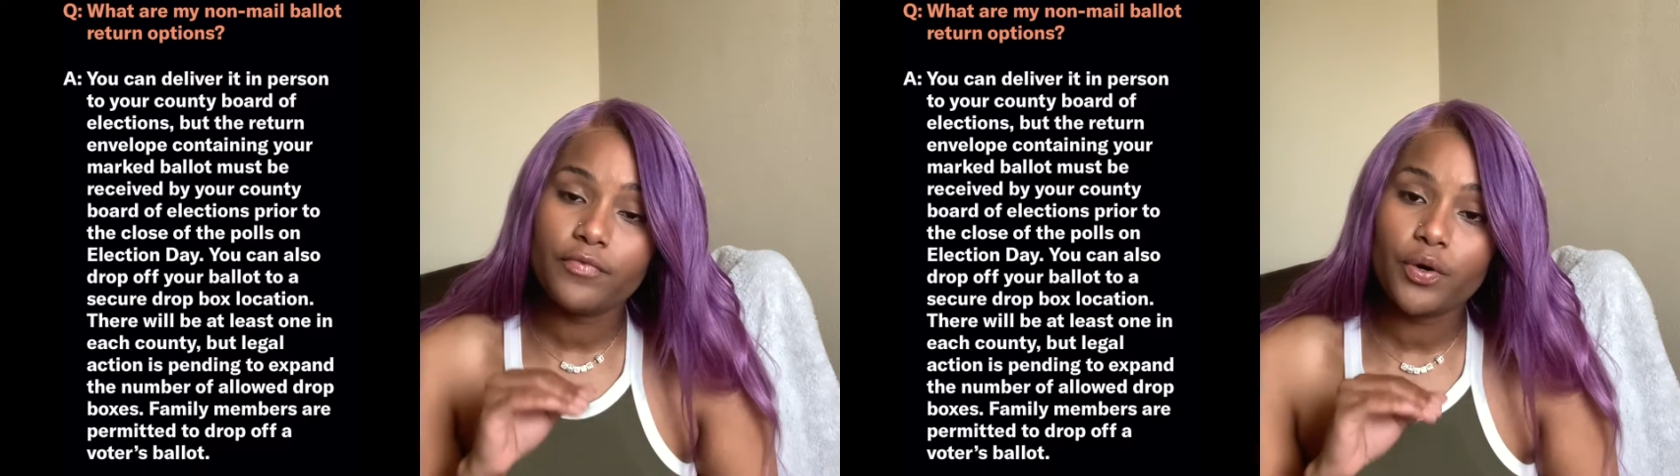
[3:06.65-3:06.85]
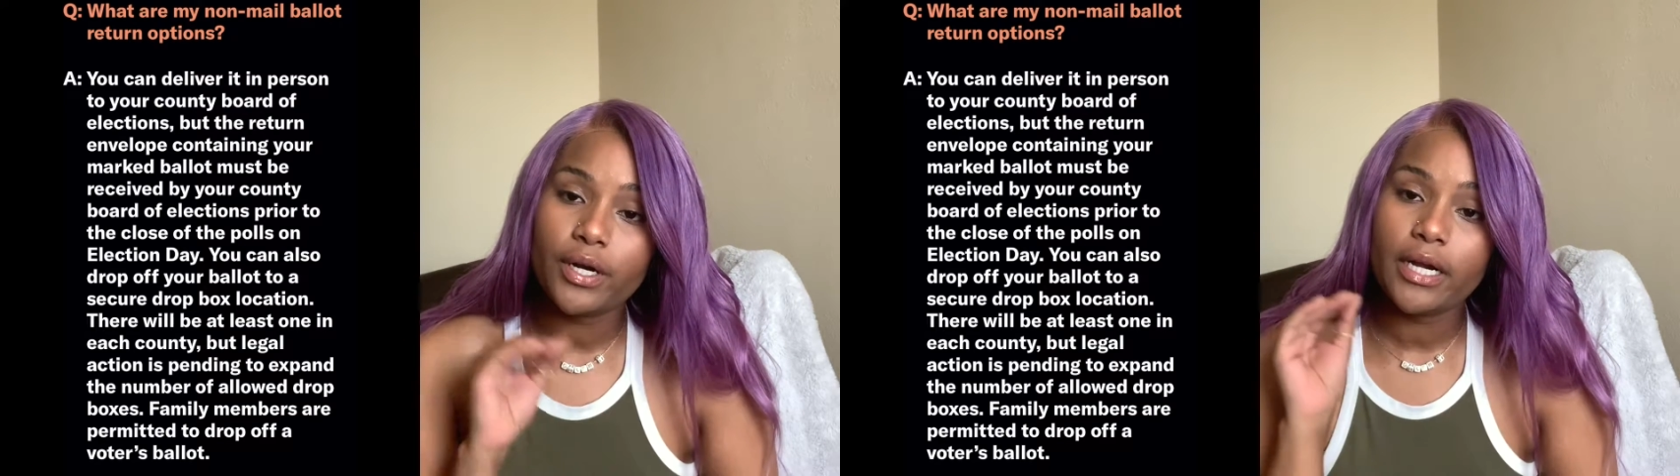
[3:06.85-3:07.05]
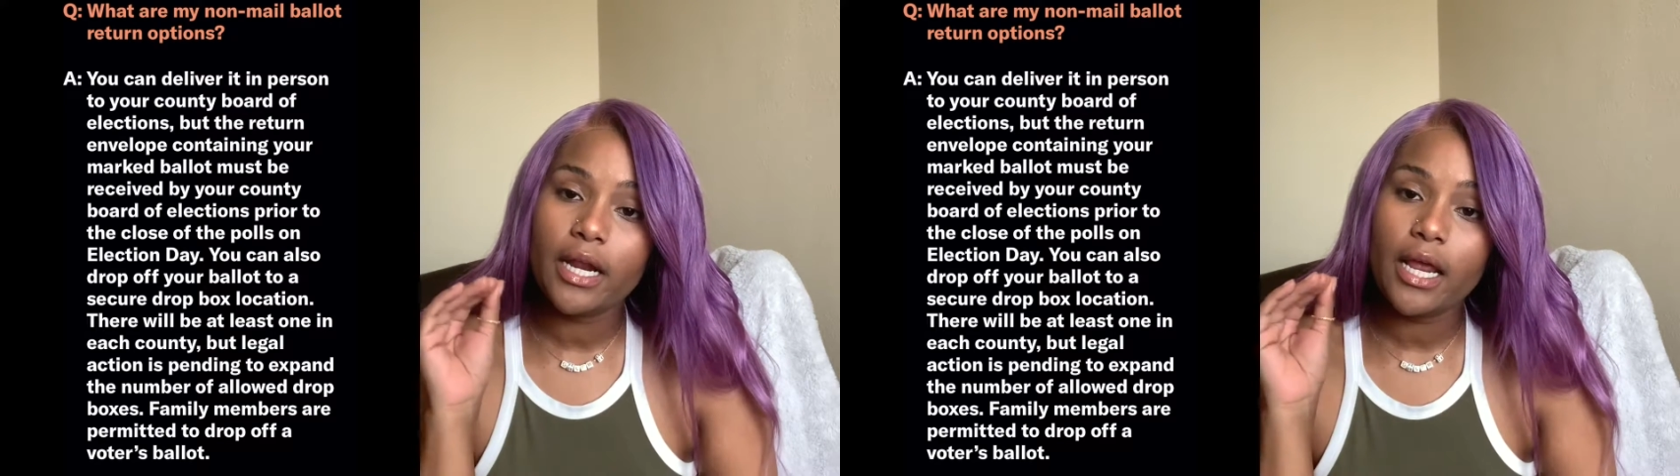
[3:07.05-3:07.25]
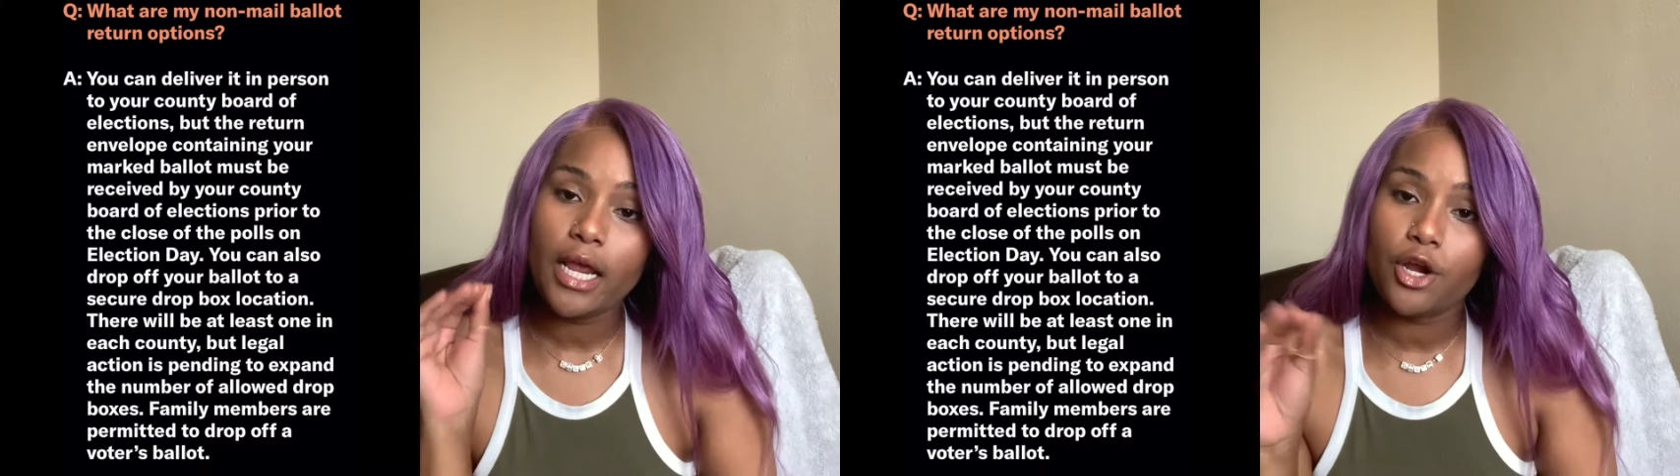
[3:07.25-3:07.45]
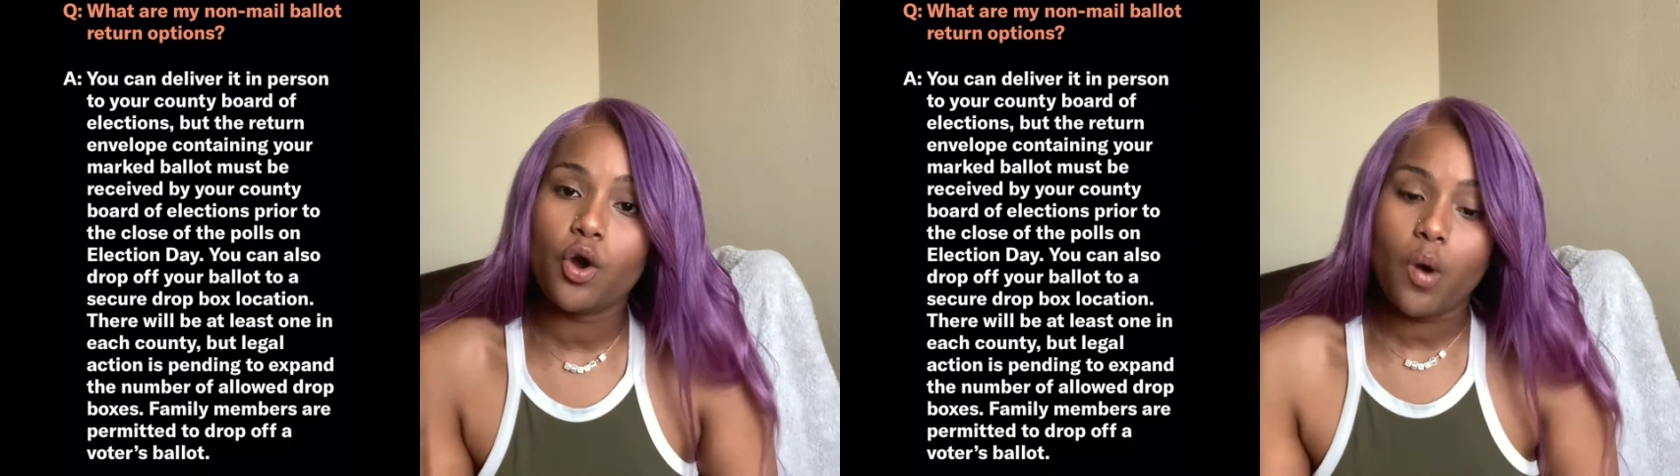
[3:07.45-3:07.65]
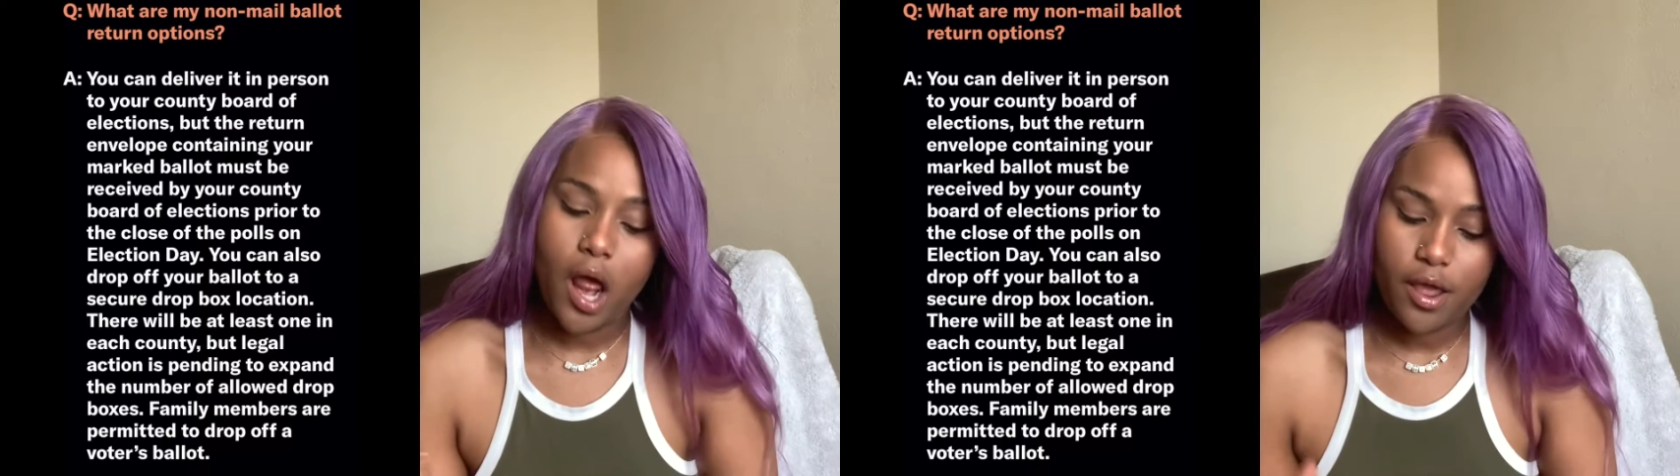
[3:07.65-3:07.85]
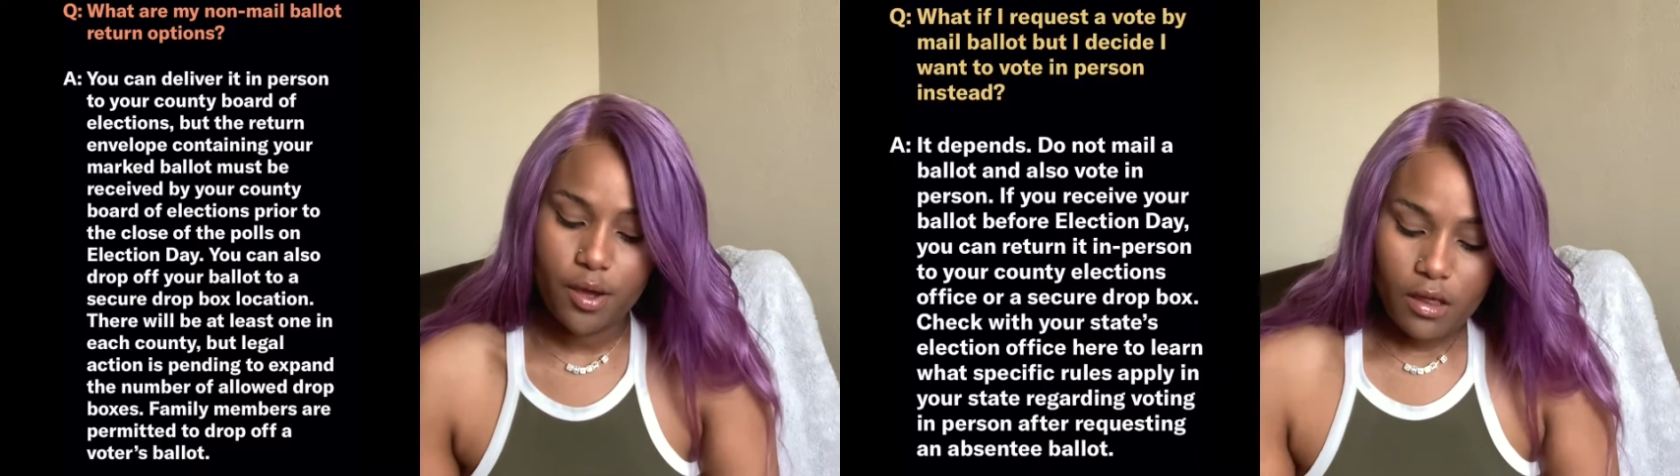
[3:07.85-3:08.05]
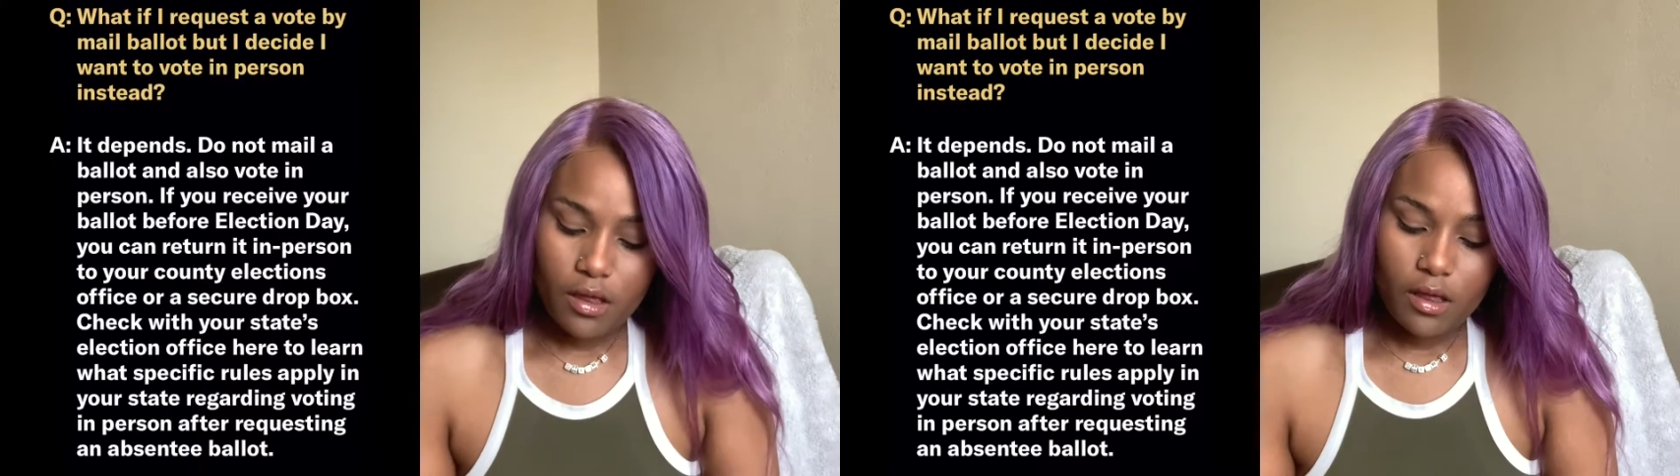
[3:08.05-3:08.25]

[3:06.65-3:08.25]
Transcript: voting in Ohio.